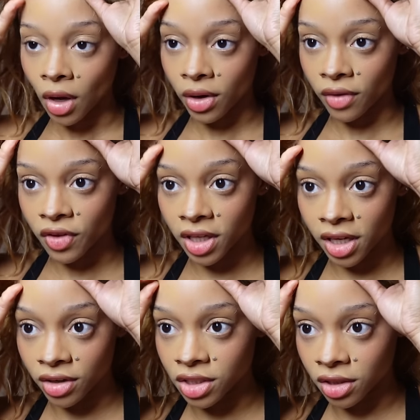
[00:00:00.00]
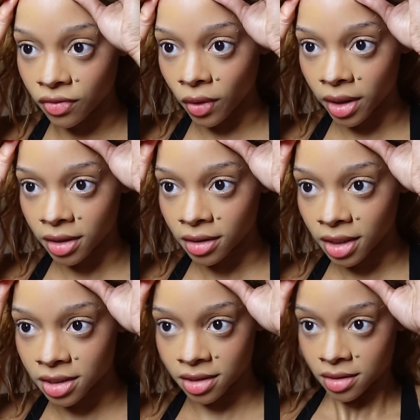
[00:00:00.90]
Okay, I feel like here's a good forehead.
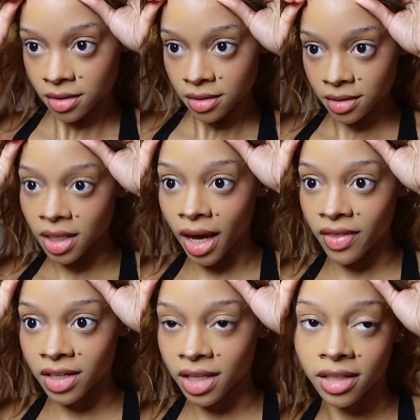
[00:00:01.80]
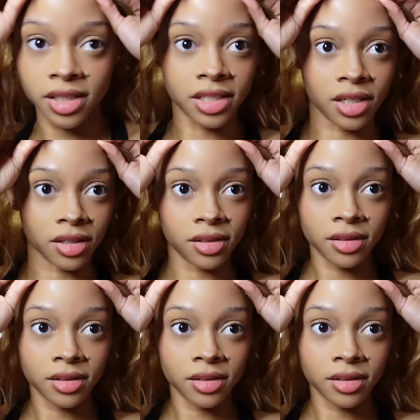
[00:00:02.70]
Let's, yeah, that, that that's good.